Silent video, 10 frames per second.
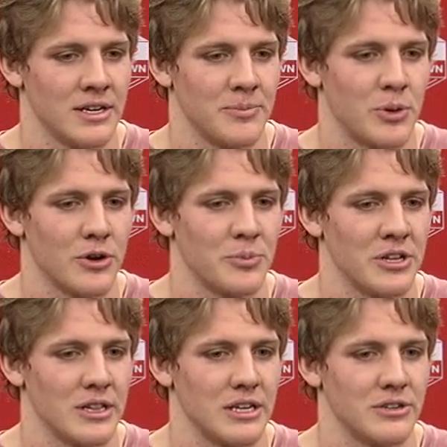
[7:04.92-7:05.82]
part of
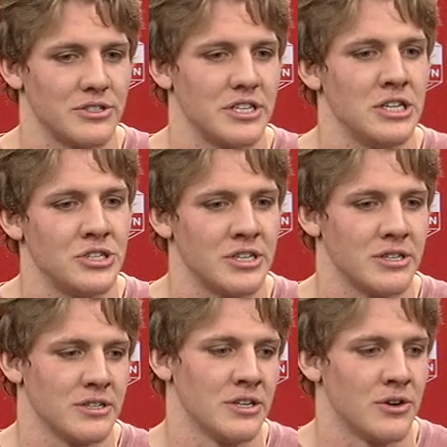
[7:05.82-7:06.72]
being a leader is
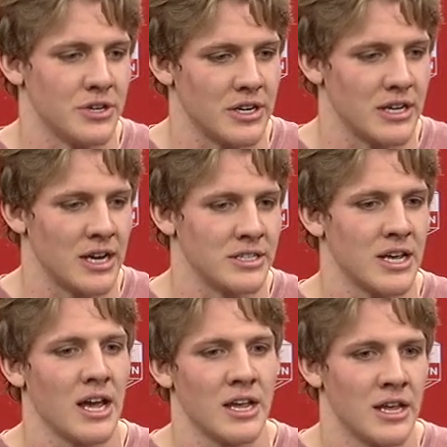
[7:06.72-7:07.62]
teaching, you know, young guys,
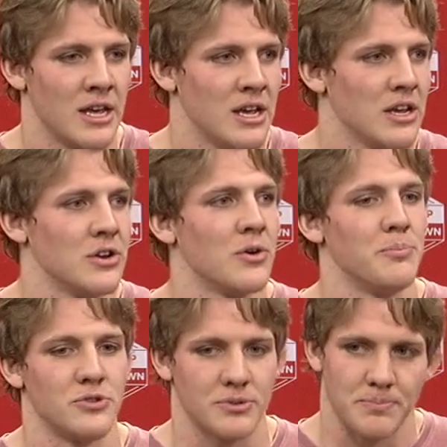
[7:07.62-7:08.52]
hey, you know,
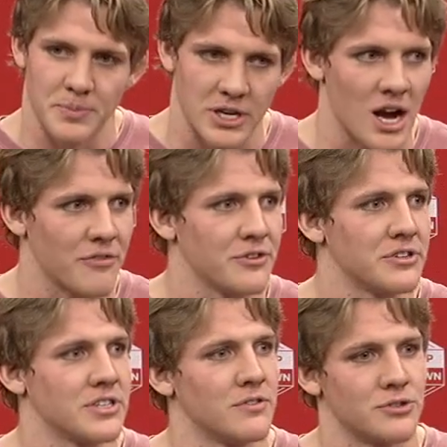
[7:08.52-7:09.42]
be confident in
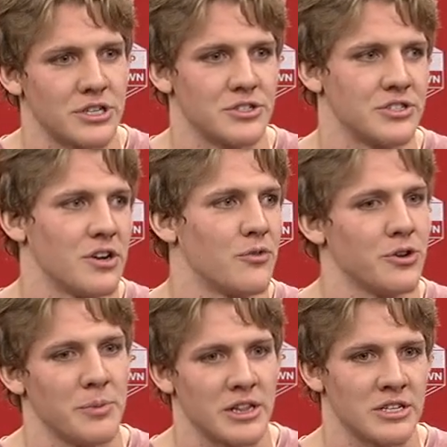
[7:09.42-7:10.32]
yourself, trust yourself when
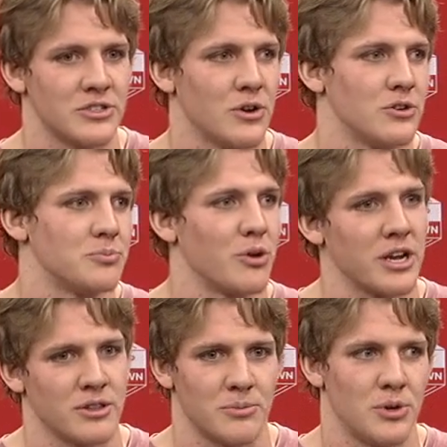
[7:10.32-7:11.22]
you make these calls,
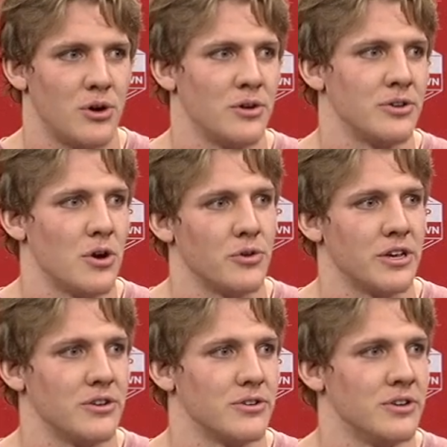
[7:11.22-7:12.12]
break on the ball and know
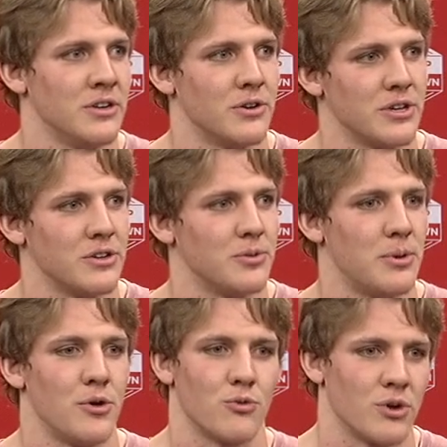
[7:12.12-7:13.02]
that you're, you know, getting to the
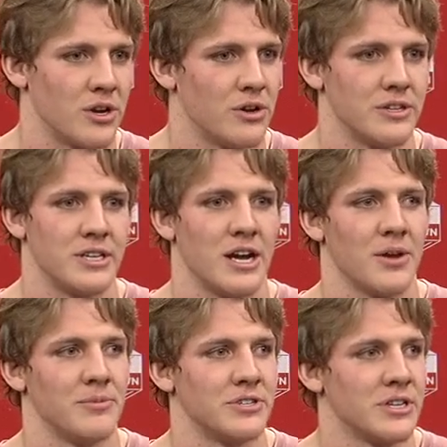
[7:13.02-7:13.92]
ball, run all the
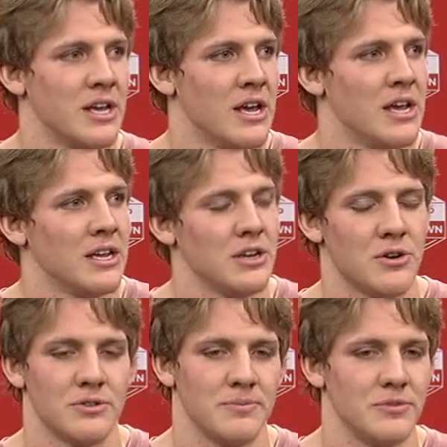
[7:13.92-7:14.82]
time. Just, you
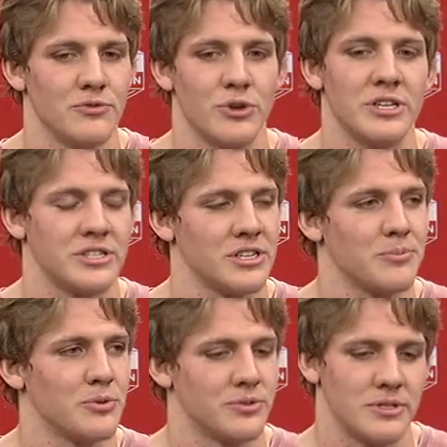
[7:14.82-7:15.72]
know, really
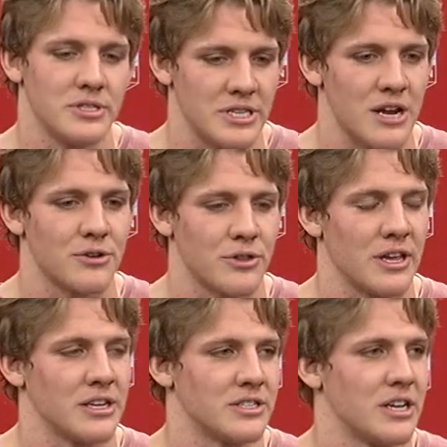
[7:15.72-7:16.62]
simple standard
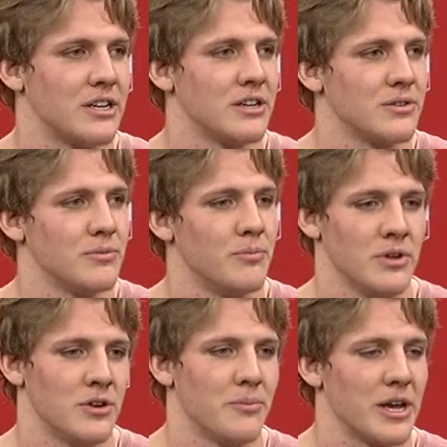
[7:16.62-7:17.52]
things that,
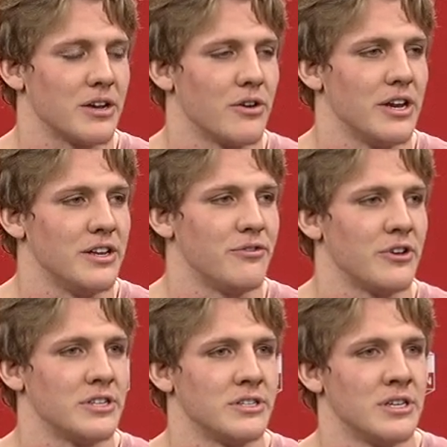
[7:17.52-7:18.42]
you know, make a great
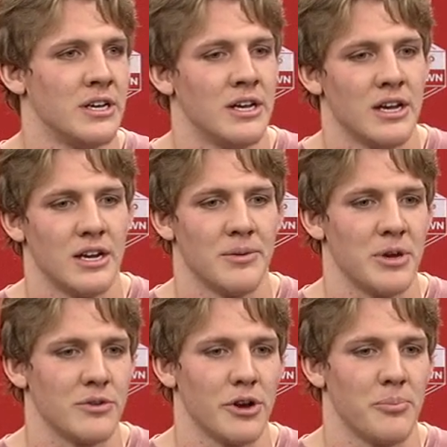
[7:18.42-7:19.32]
defense.
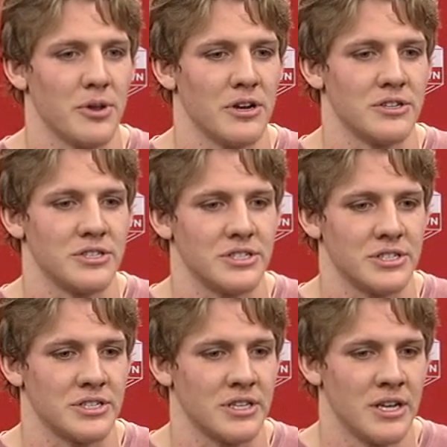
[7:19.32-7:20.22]
Make great players is
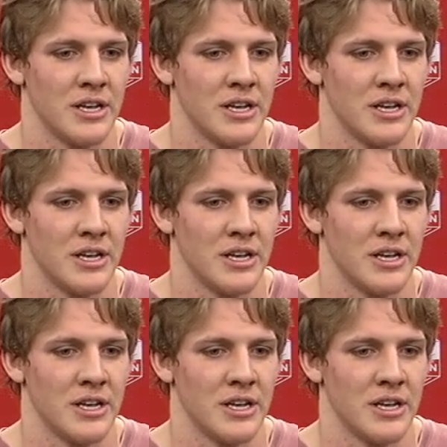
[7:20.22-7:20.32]
just